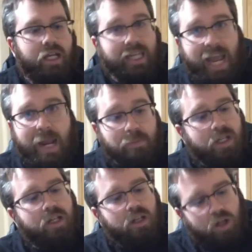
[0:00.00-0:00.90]

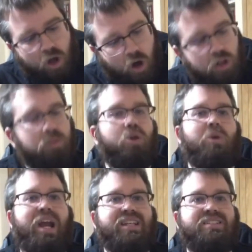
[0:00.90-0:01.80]
Game all the
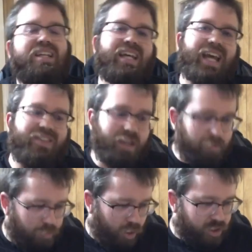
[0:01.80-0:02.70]
Blu-rays, and
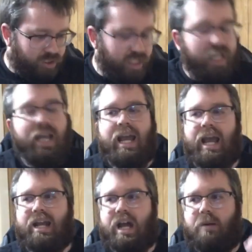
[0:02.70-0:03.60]
then books.
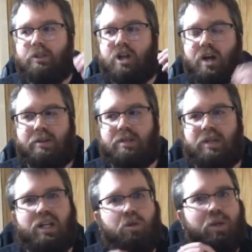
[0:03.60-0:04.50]
And I would talk about
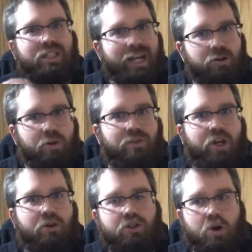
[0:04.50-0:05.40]
something a little bit later in the
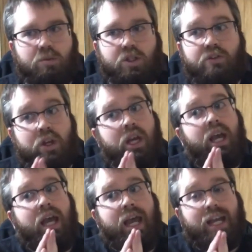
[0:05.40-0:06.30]
video in terms of
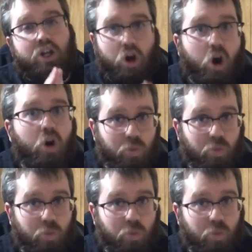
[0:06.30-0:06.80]
a car